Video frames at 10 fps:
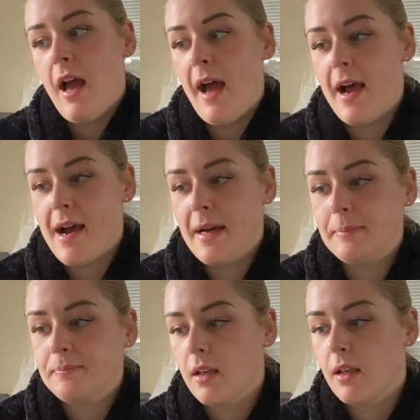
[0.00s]

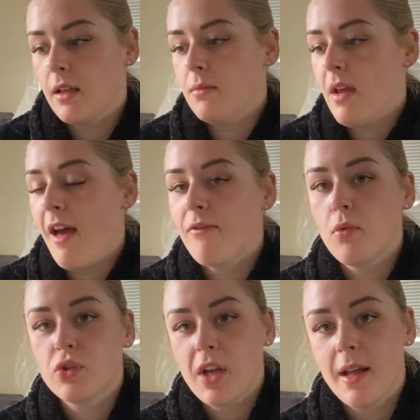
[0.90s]
have
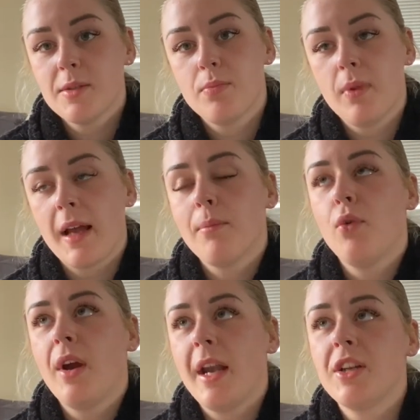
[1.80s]
more time to, like,
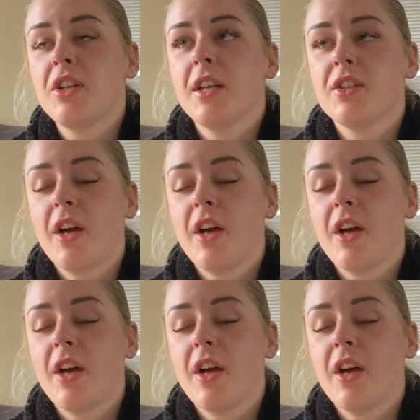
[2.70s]
more energy and